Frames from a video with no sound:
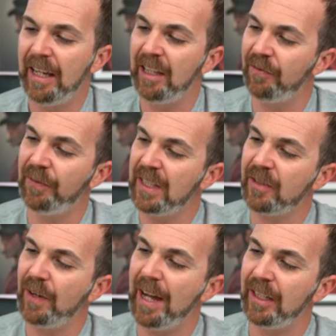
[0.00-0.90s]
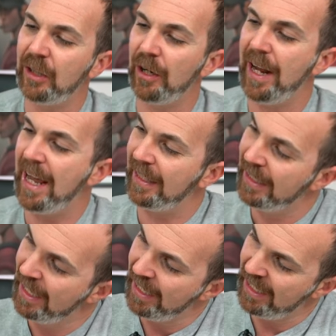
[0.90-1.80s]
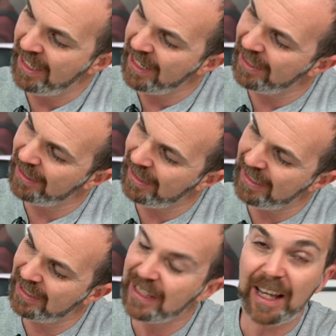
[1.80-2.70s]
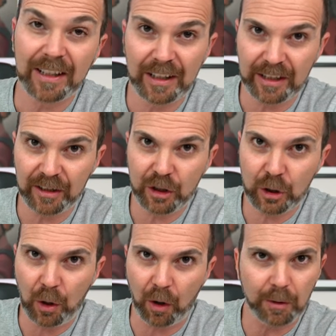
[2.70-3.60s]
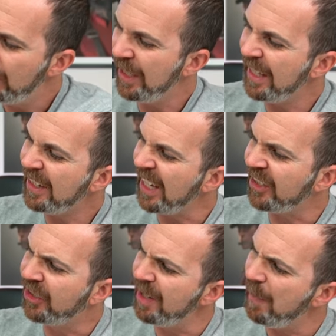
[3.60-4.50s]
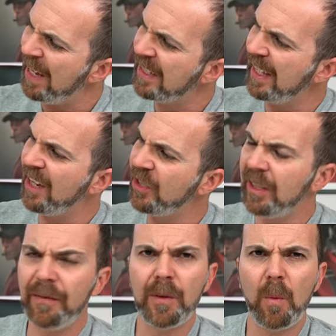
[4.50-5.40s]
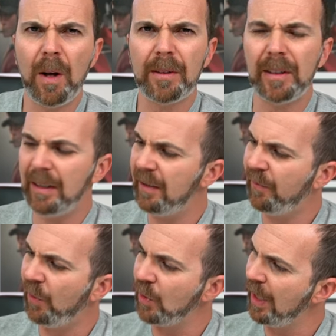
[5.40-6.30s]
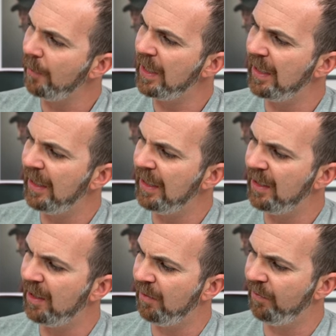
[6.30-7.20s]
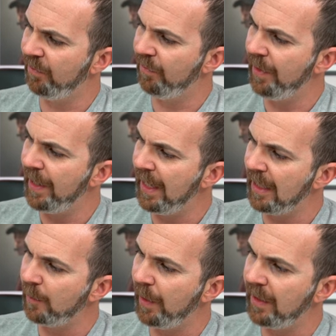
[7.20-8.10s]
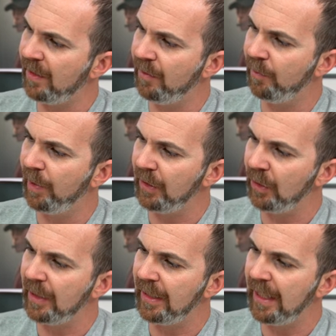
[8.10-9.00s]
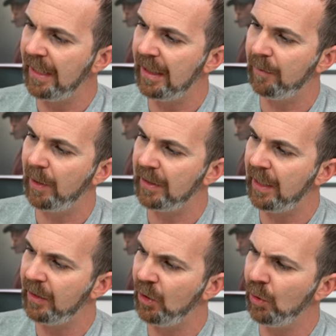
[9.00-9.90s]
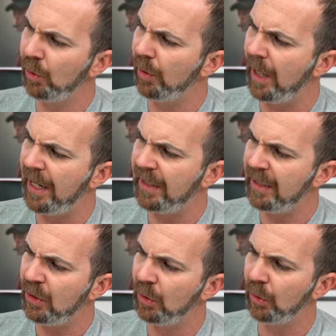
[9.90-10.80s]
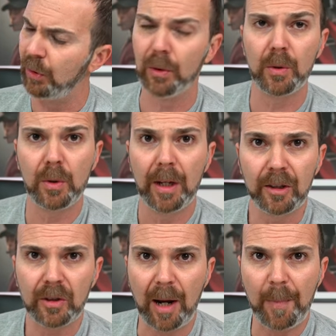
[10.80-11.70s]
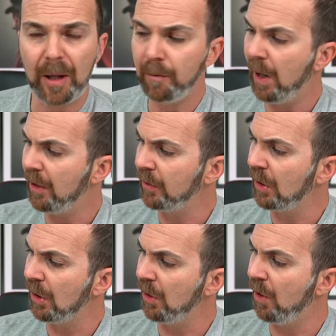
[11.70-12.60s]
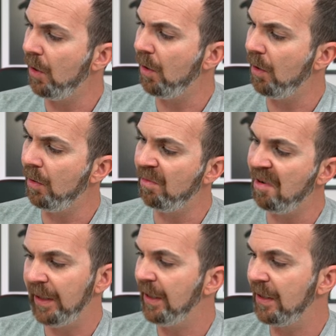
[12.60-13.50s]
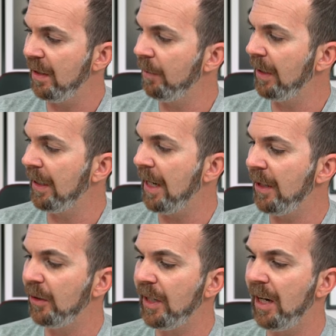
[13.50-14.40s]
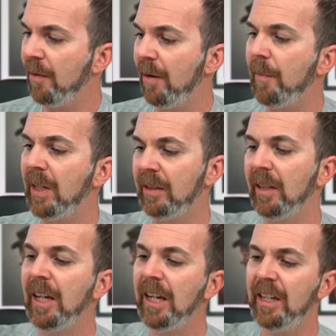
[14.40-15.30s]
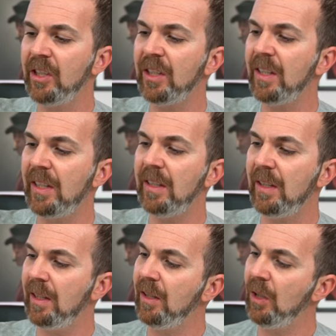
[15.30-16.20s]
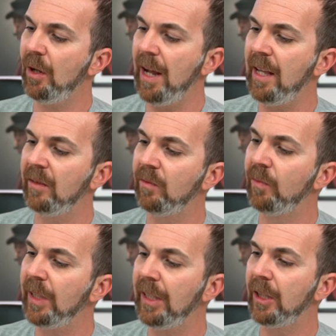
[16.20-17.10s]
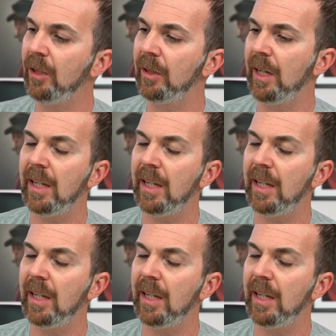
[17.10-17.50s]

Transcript: It fits right into your hand. Here it's a little short. You can get that grip extension if you want. For some reason it is very expensive, but you can get it. But then I think you lose the tripod mount, so it is something that I don't care about. But it just sits into your hand really good.